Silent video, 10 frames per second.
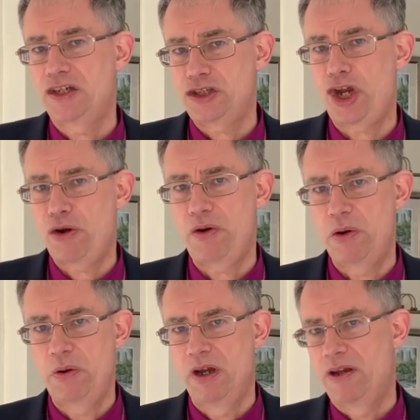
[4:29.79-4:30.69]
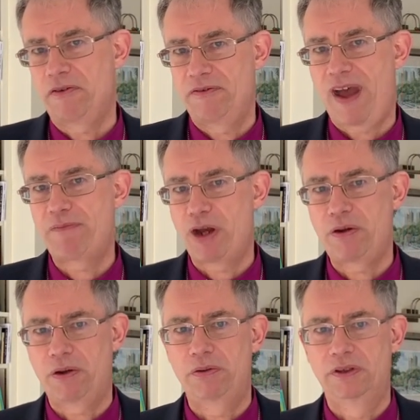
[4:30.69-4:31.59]
Tohu
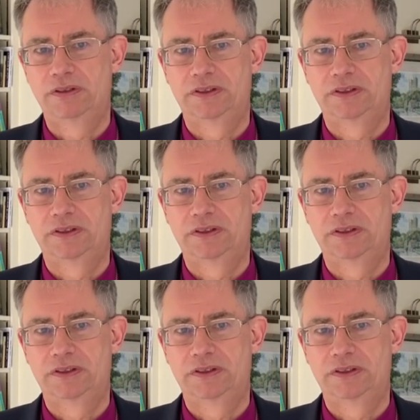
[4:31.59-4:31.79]
vabohu.